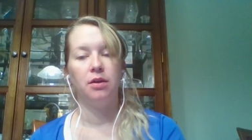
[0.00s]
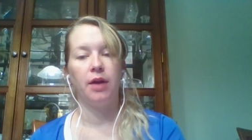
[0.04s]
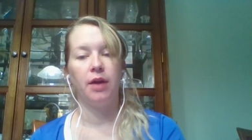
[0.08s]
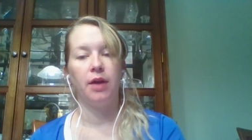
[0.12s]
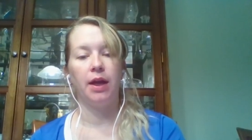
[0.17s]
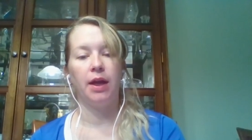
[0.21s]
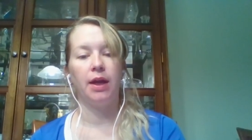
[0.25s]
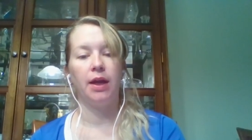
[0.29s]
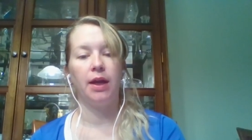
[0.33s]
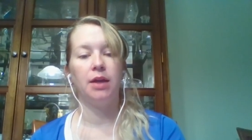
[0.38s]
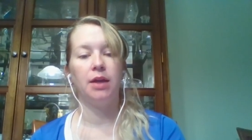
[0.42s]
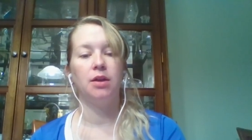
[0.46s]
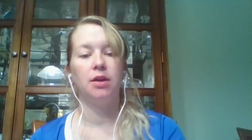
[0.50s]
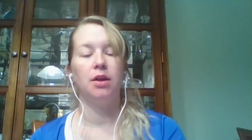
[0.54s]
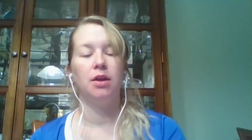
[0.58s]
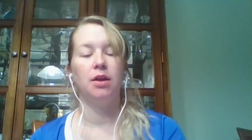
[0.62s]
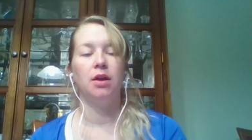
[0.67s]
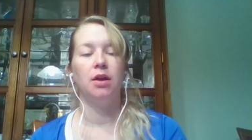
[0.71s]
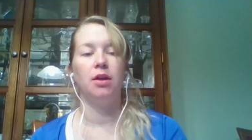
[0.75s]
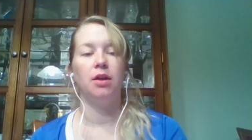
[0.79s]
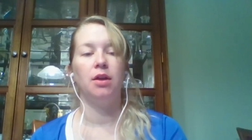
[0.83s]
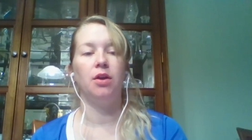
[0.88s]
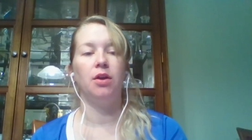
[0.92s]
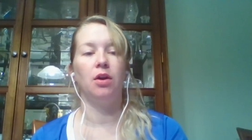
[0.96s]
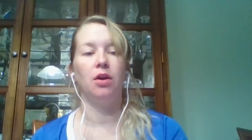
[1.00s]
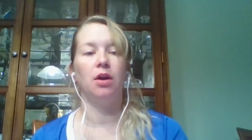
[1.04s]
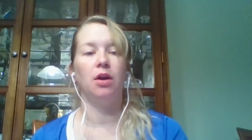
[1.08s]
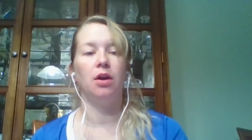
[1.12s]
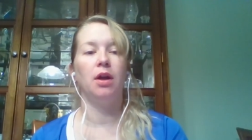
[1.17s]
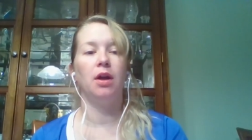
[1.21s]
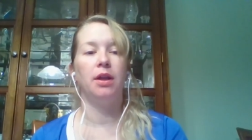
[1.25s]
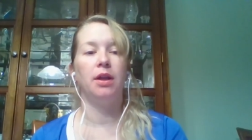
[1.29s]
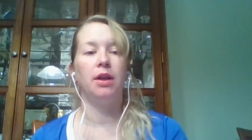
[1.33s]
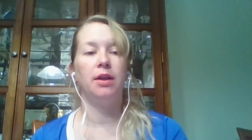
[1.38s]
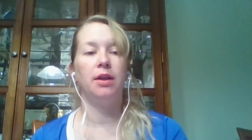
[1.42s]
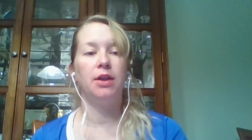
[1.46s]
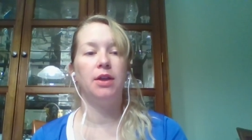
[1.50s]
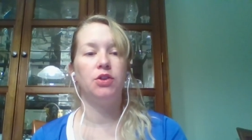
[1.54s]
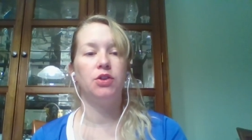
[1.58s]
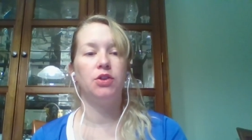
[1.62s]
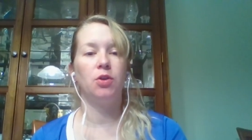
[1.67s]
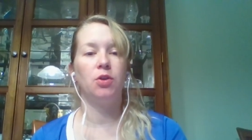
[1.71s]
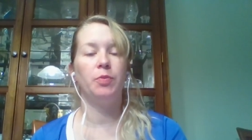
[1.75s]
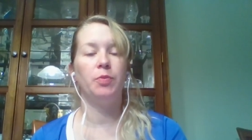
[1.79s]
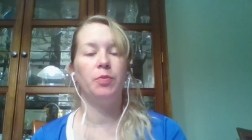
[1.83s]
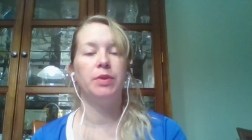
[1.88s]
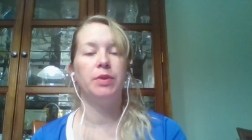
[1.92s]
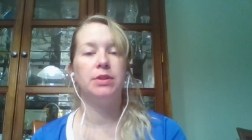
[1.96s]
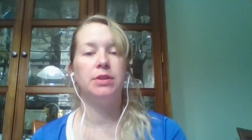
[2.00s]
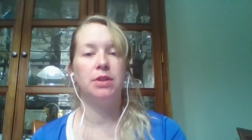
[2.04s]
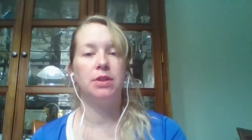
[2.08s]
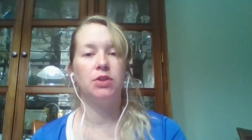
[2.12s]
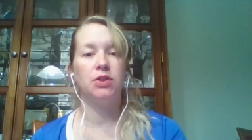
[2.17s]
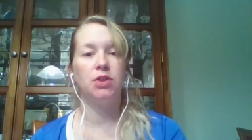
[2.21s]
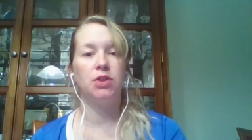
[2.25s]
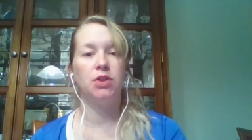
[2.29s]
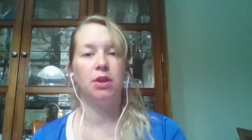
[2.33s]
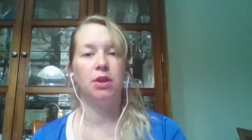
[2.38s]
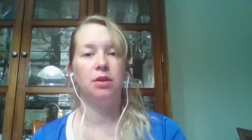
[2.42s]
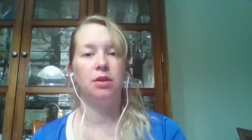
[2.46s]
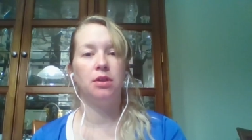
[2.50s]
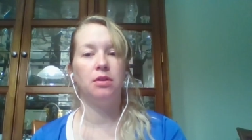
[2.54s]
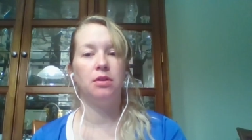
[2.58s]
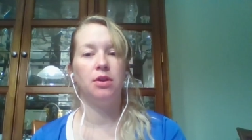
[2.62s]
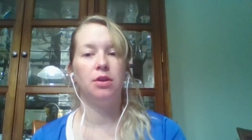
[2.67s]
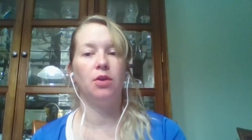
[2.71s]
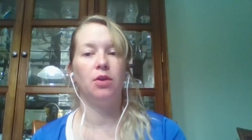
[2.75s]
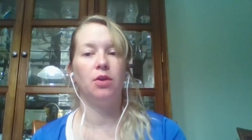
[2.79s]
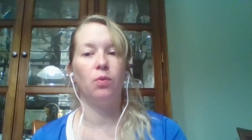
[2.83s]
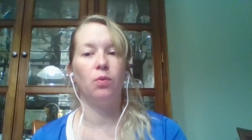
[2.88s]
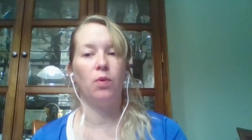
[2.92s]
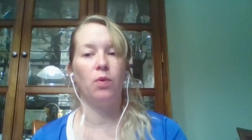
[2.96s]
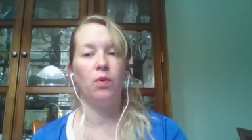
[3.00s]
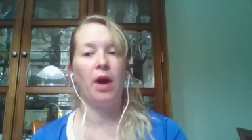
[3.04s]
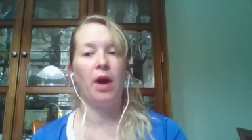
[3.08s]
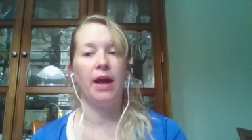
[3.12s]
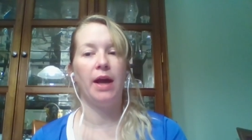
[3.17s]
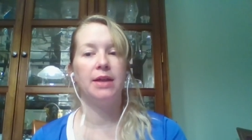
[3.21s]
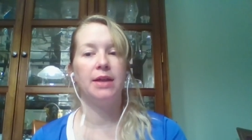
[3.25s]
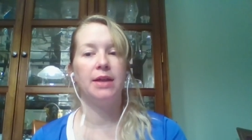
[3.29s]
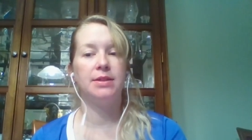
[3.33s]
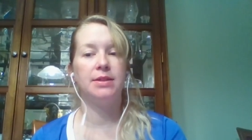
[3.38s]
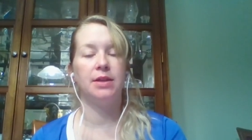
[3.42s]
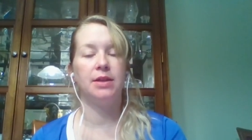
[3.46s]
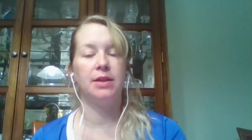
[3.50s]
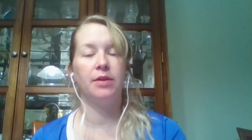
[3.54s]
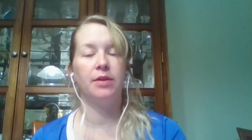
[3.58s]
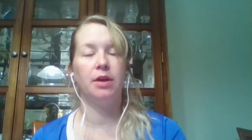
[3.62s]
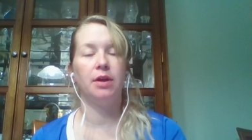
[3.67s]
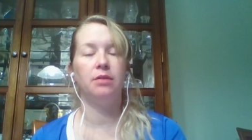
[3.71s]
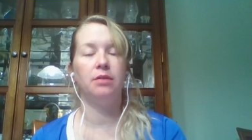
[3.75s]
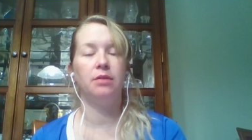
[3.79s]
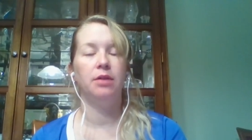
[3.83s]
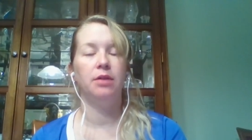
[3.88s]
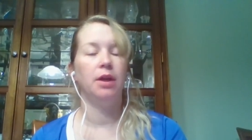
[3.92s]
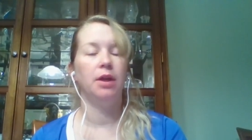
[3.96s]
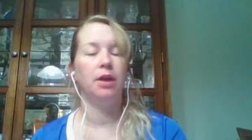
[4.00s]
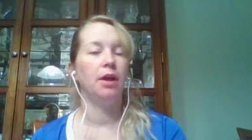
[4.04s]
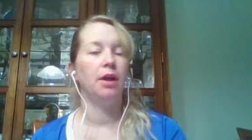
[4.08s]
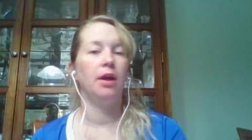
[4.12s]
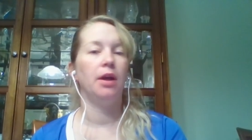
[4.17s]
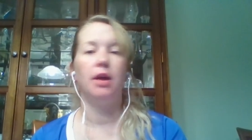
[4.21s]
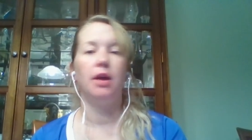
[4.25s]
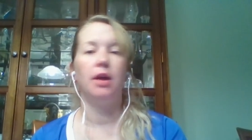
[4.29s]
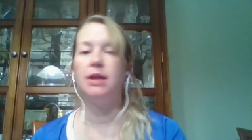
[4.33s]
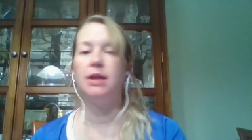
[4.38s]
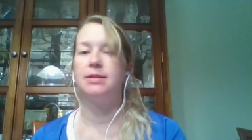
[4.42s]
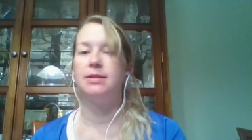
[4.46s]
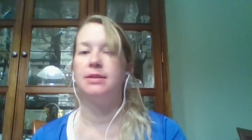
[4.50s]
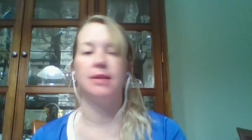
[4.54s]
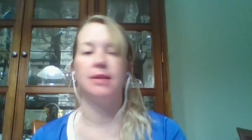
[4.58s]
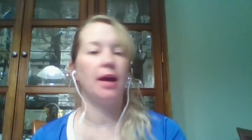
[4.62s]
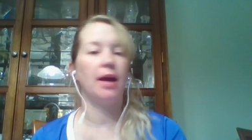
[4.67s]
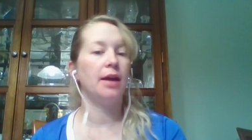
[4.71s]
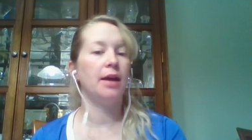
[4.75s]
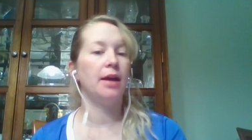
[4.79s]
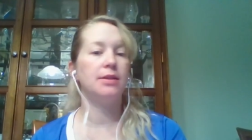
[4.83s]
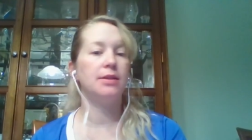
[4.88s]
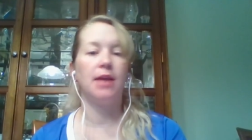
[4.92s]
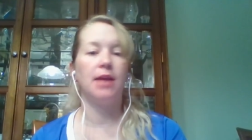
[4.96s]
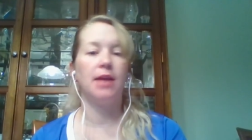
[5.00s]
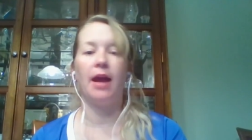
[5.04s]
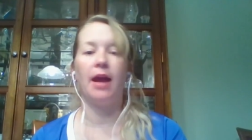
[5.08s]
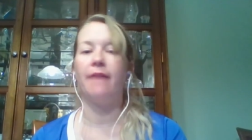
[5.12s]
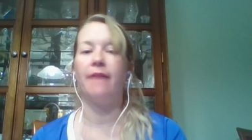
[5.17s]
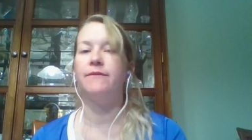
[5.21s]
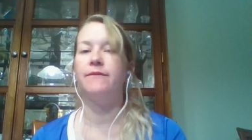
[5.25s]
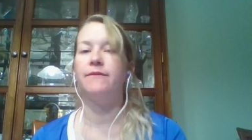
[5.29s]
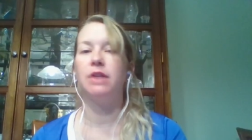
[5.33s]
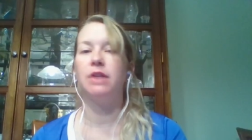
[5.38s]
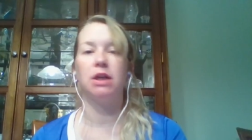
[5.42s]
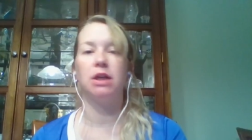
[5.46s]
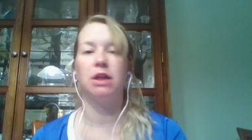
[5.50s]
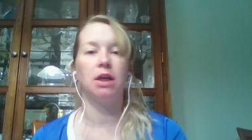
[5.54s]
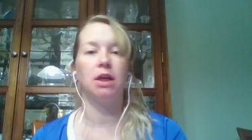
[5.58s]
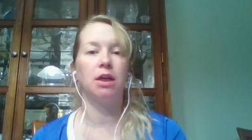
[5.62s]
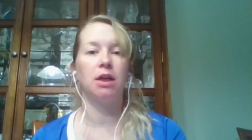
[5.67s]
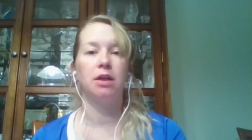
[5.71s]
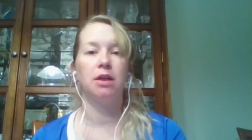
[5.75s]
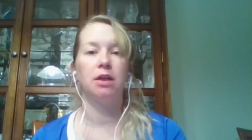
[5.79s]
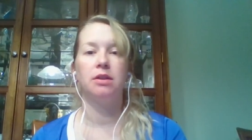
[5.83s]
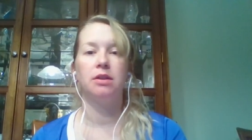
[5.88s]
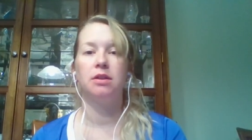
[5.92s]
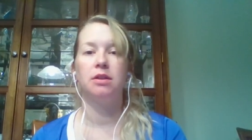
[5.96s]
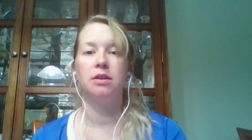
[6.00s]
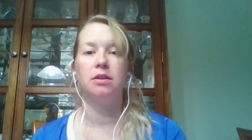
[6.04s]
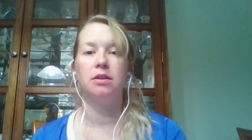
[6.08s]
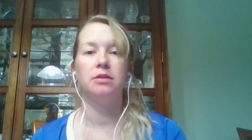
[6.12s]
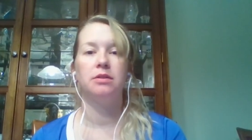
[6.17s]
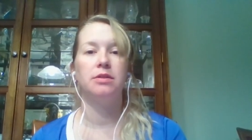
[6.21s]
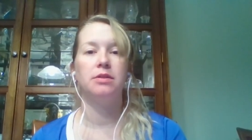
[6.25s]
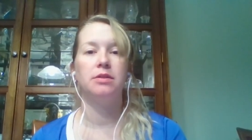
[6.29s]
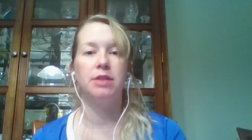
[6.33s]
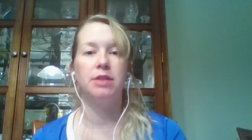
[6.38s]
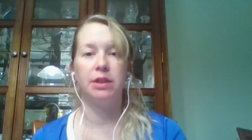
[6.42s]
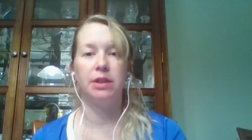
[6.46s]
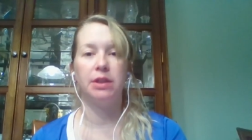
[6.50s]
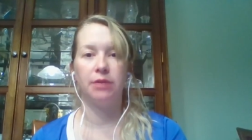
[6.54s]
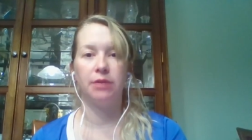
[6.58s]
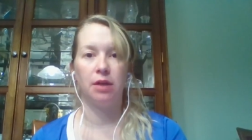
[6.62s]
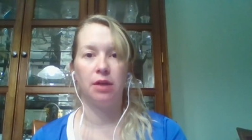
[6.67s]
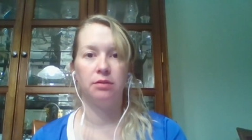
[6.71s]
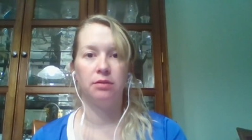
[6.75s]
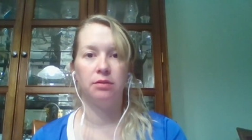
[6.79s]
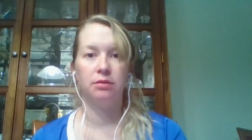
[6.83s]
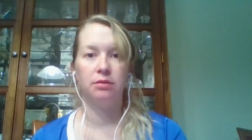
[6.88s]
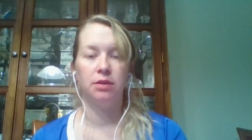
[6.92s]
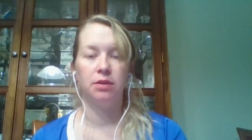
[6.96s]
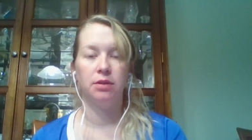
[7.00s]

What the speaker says: Okay? Your initial position, your y0, is not ever 0.